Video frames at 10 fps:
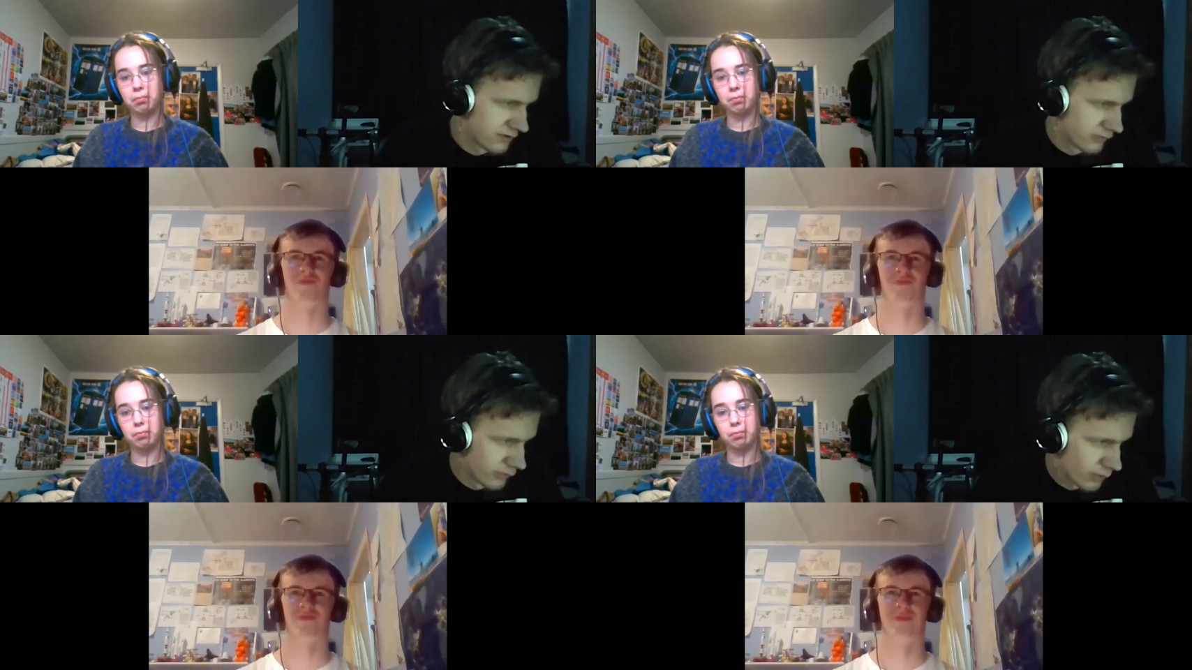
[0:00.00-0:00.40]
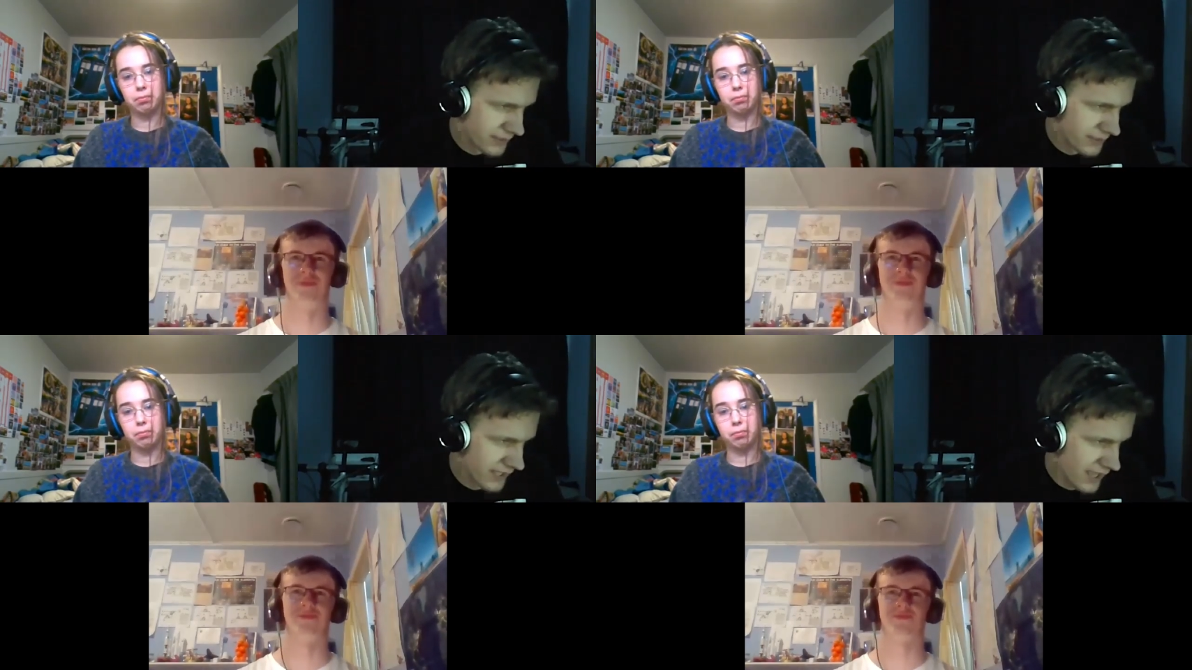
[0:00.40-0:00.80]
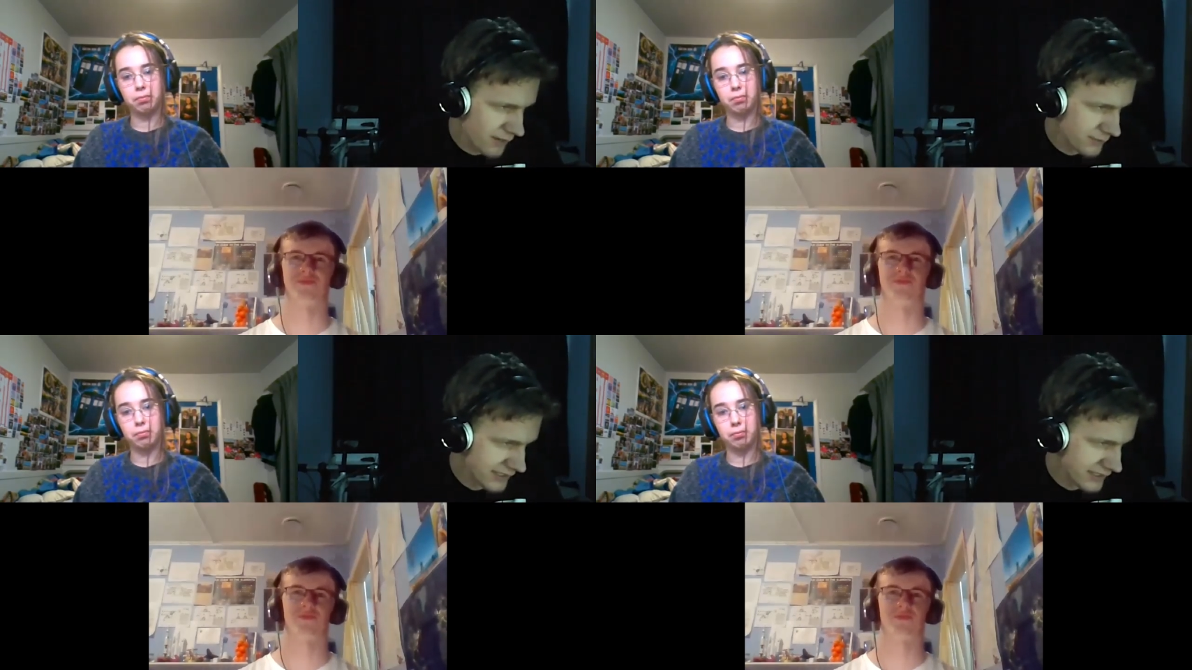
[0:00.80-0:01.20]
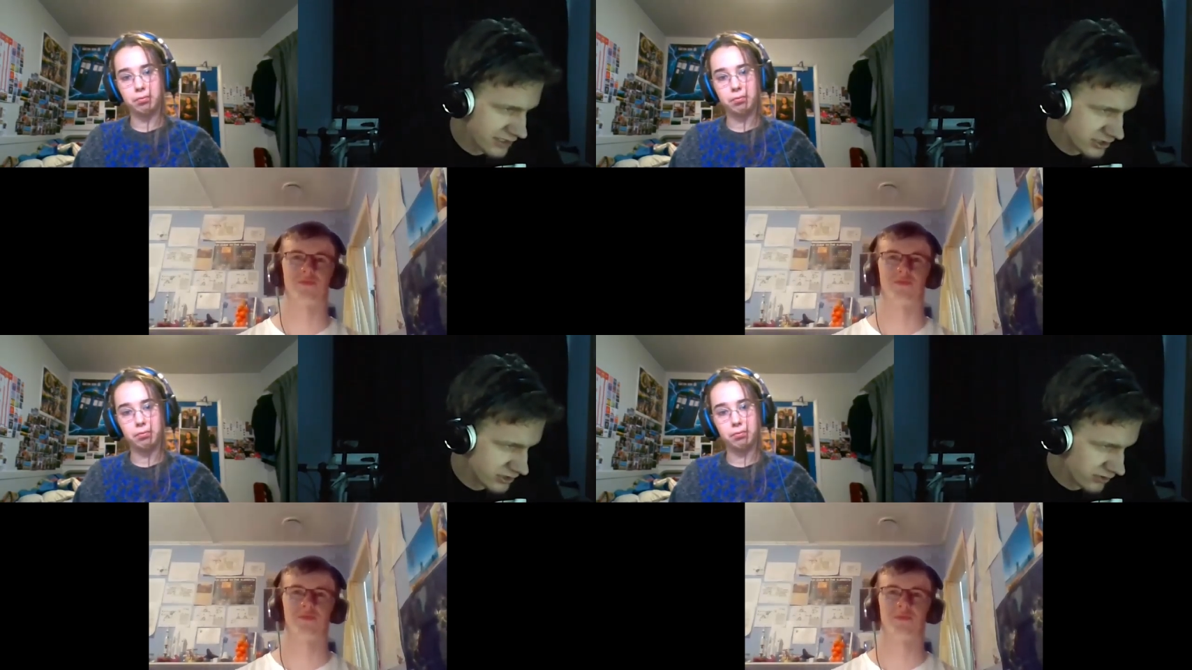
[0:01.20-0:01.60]
Speaker 1: of a whopping how many
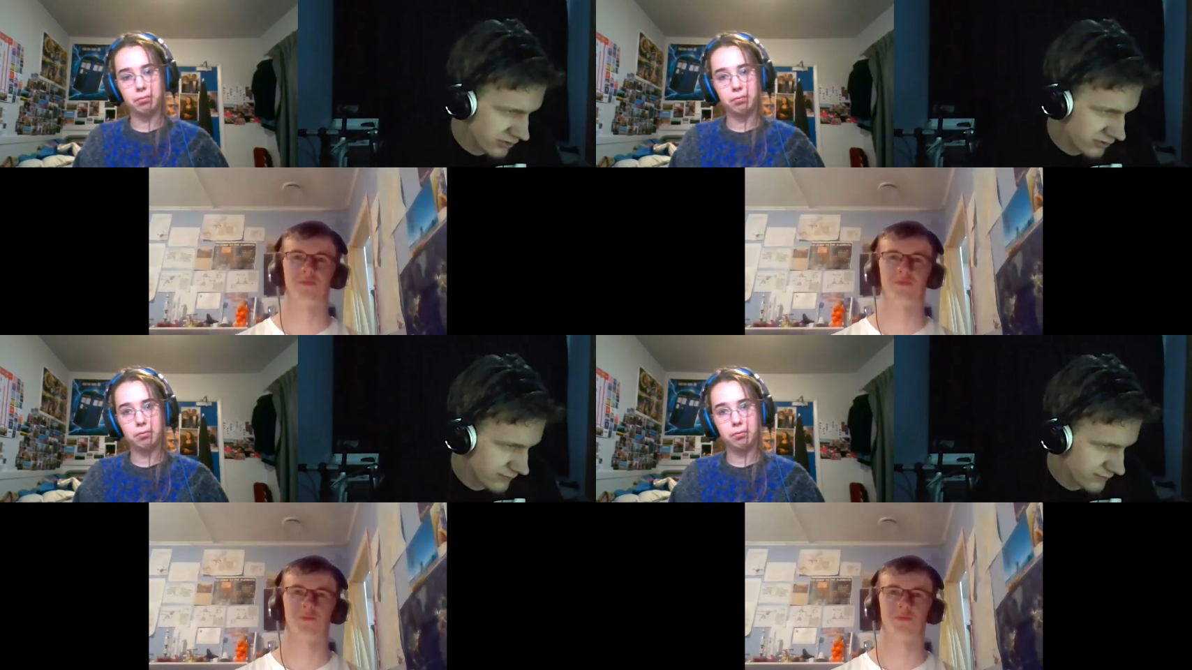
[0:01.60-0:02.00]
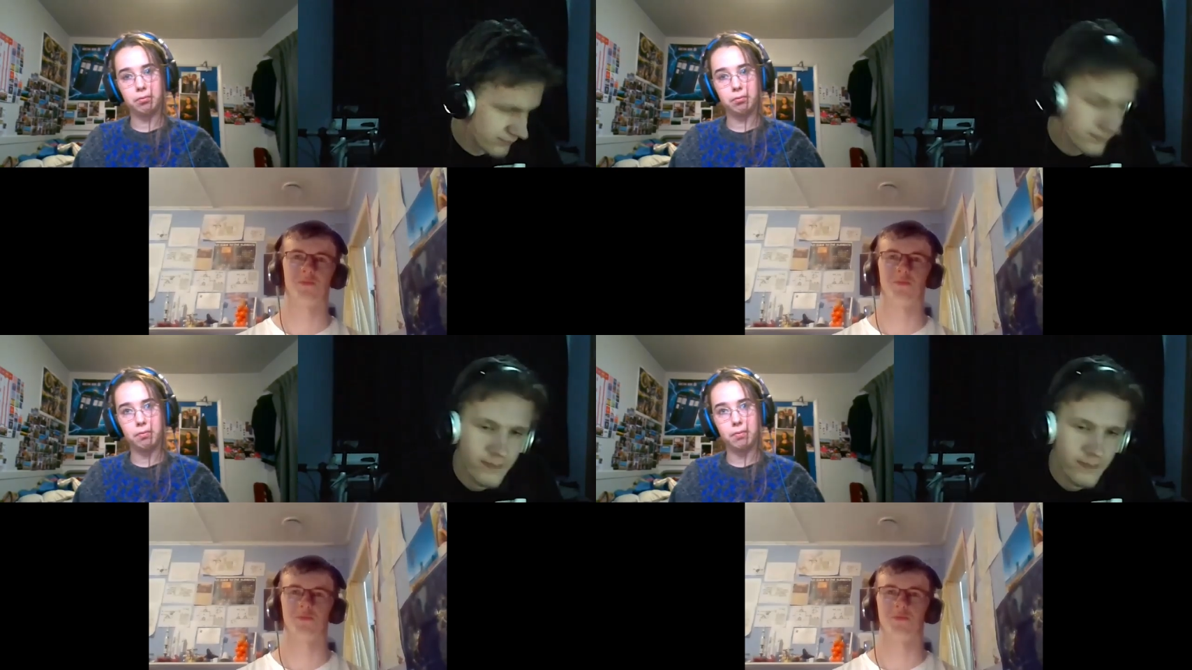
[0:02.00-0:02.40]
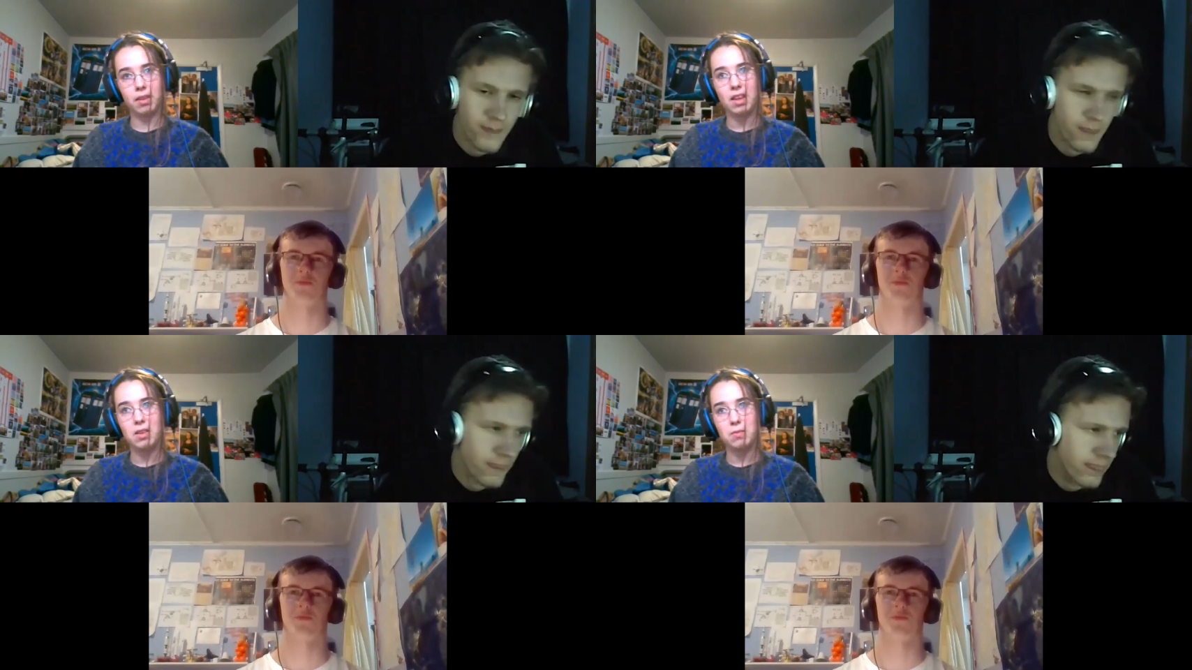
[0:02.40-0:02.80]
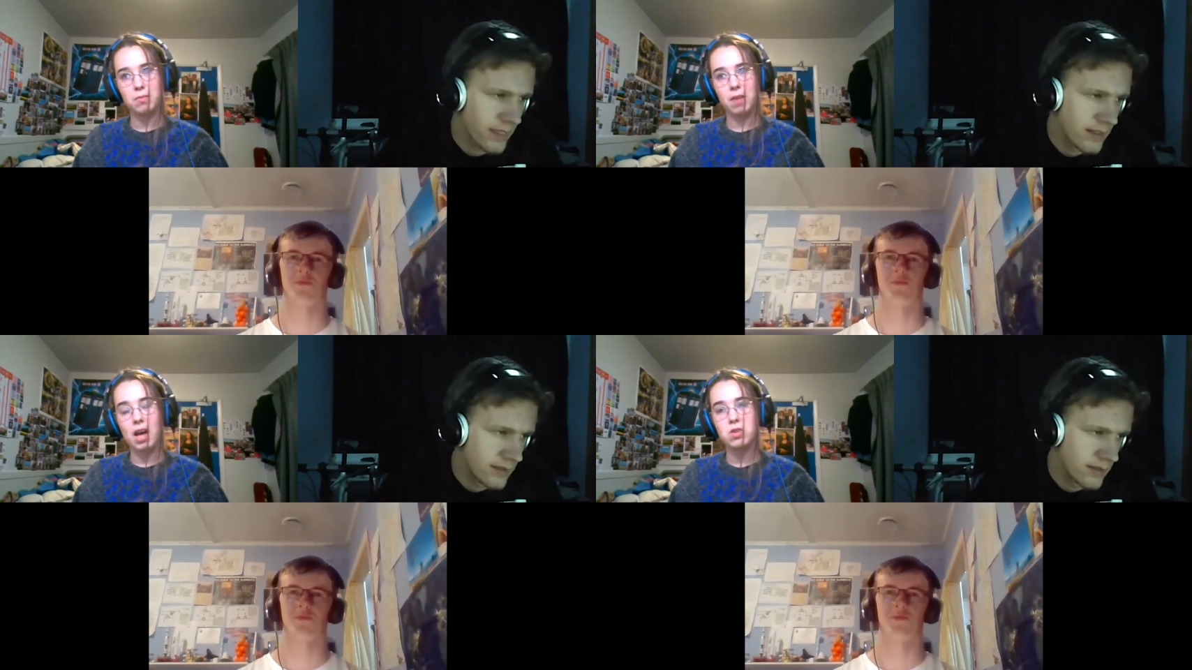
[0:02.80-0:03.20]
dishes?
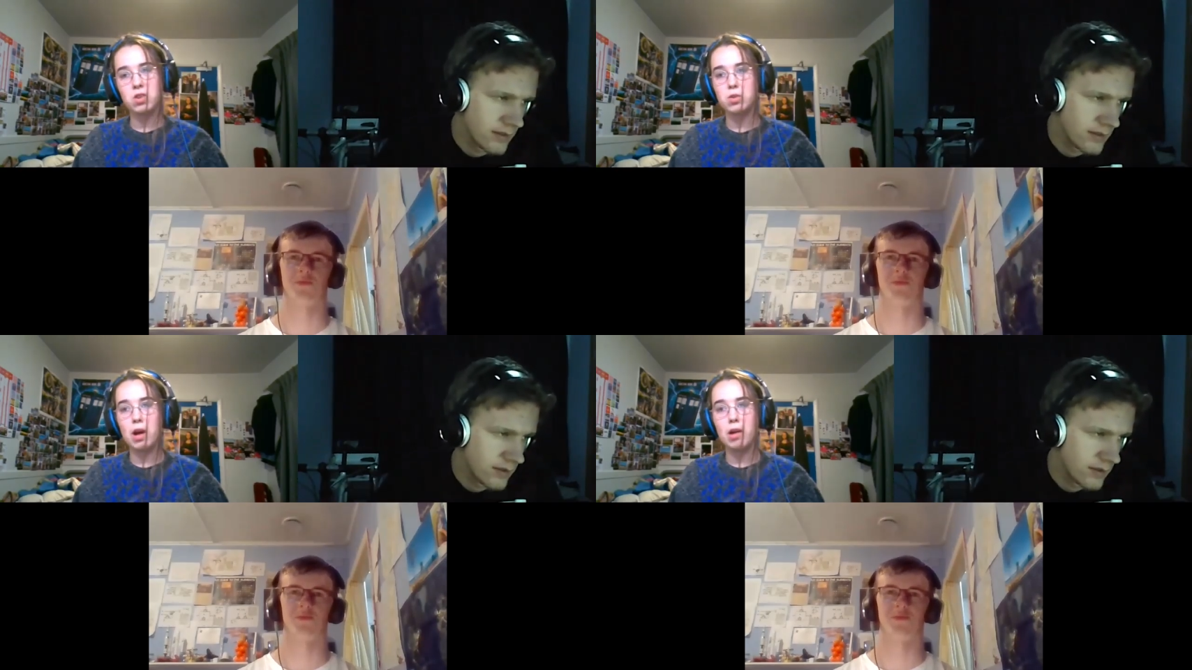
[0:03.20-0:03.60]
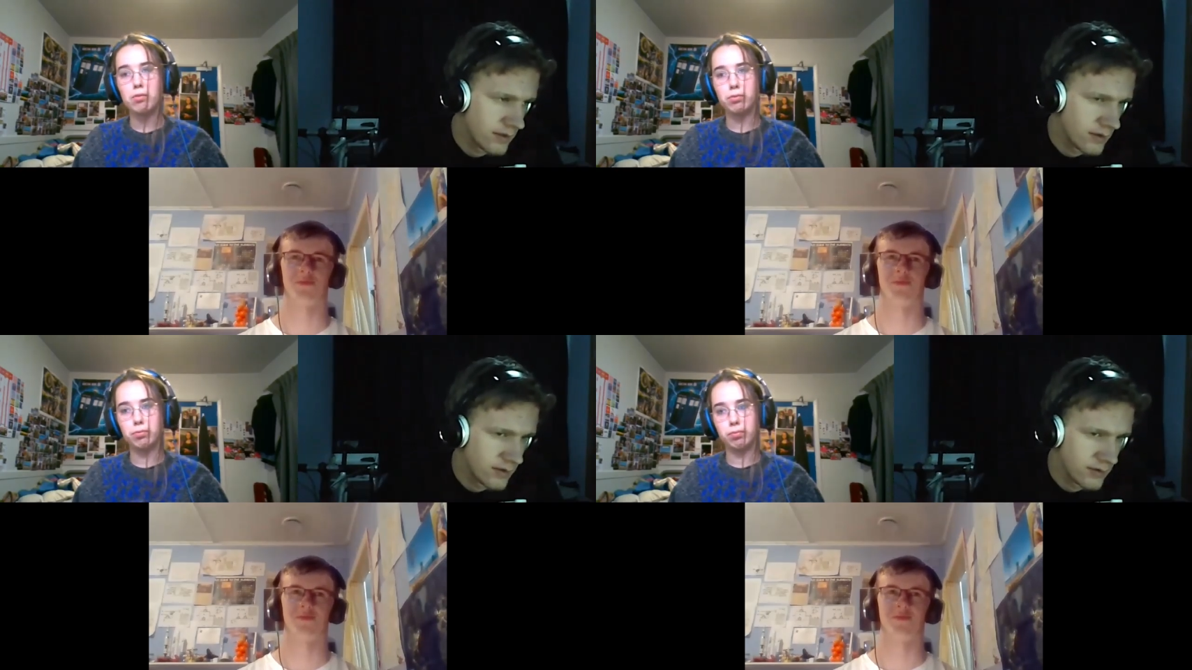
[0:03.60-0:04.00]
Speaker 2: 112.